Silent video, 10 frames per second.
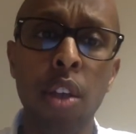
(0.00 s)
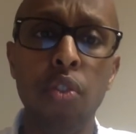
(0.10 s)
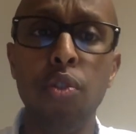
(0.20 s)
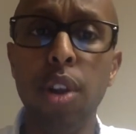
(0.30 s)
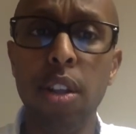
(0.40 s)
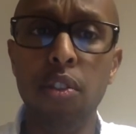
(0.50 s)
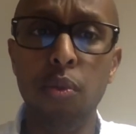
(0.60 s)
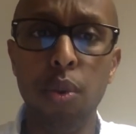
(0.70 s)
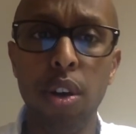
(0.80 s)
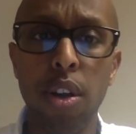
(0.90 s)
Students
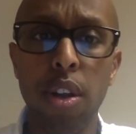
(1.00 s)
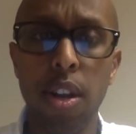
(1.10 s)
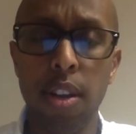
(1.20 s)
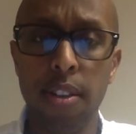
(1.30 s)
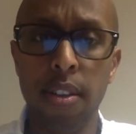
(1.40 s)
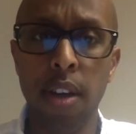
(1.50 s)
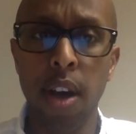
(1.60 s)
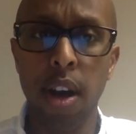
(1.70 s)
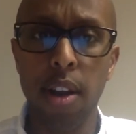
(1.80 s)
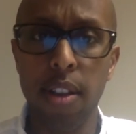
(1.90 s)
would
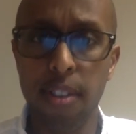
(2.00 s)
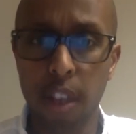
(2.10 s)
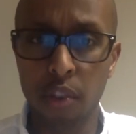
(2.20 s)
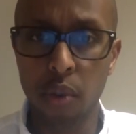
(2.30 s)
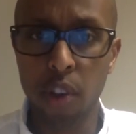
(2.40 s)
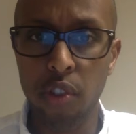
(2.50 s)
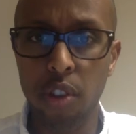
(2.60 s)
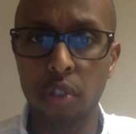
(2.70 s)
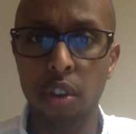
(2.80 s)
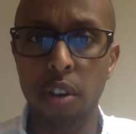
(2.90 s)
discuss
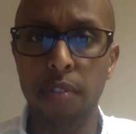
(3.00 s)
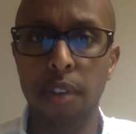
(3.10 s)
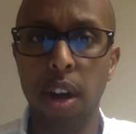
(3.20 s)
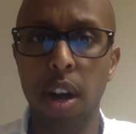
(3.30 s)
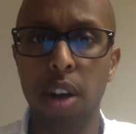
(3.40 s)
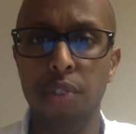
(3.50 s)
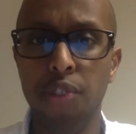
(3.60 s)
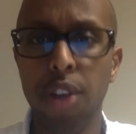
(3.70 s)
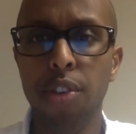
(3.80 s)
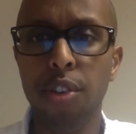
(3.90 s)
questions of
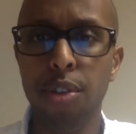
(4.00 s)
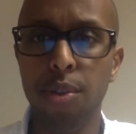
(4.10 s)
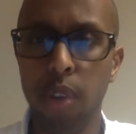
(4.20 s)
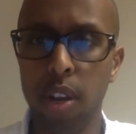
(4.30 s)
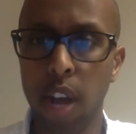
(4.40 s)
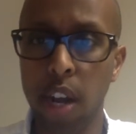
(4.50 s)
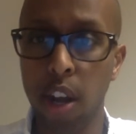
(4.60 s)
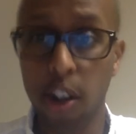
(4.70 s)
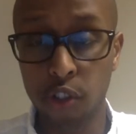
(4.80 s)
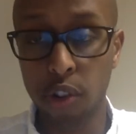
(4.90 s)
gender through a
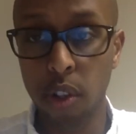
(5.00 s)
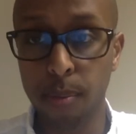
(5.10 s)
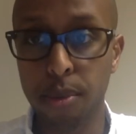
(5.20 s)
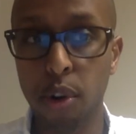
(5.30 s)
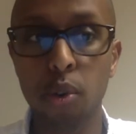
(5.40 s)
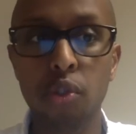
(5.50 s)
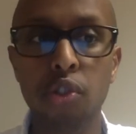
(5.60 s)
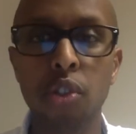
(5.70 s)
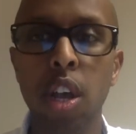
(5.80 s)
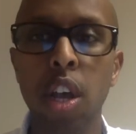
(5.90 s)
dialogical
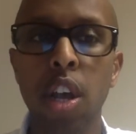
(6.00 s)
approach,